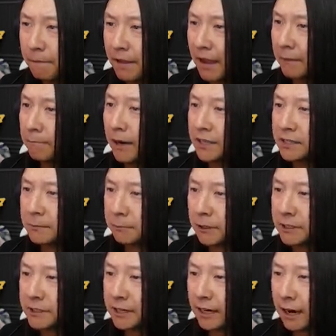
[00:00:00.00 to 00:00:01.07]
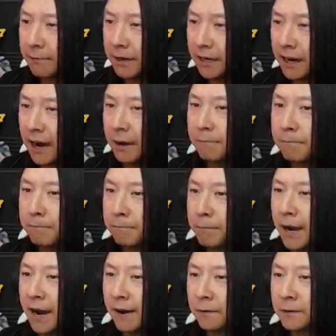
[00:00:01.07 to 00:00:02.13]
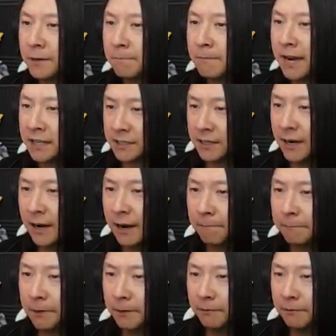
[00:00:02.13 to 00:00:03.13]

and by simplistic, I mean, I'm bound to mess up